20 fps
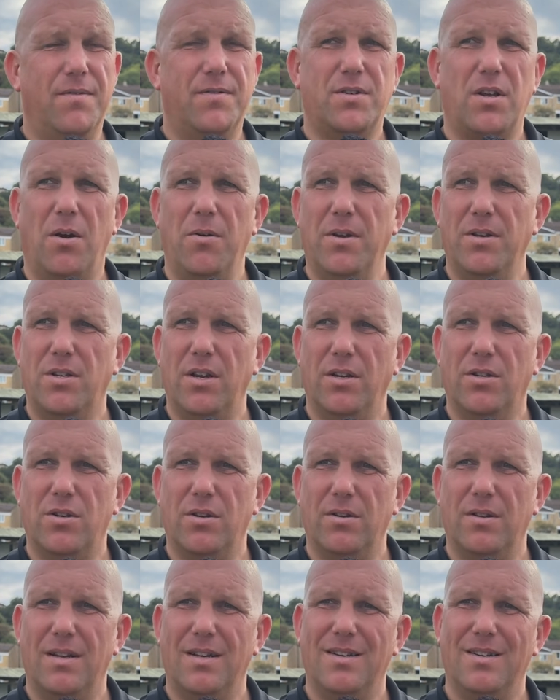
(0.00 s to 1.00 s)
So it's
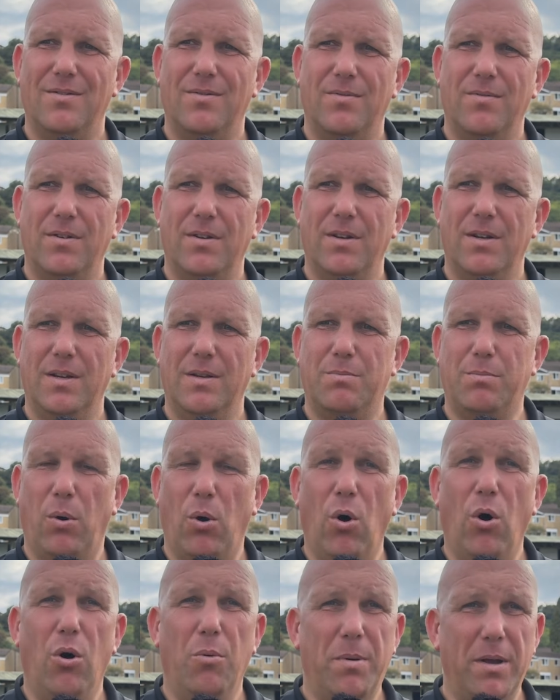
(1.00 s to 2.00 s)

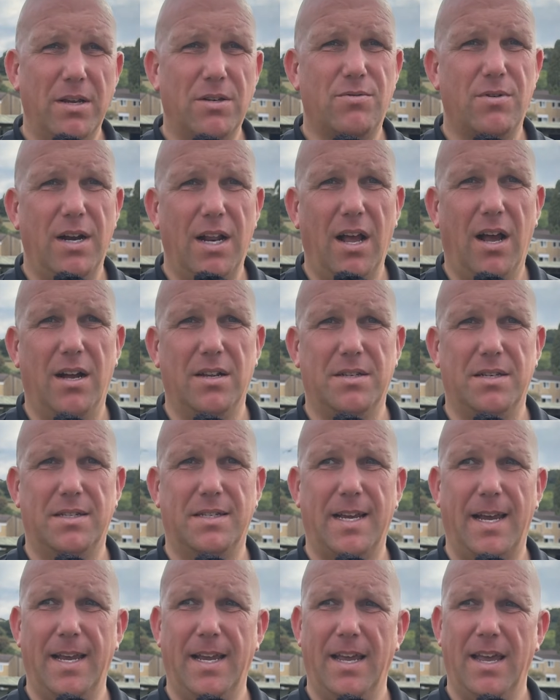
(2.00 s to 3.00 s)
poor, but it's really hard to
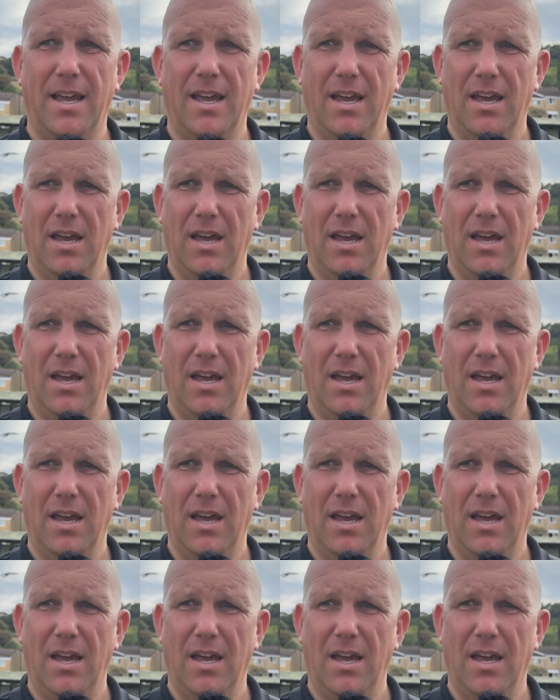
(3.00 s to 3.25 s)
take.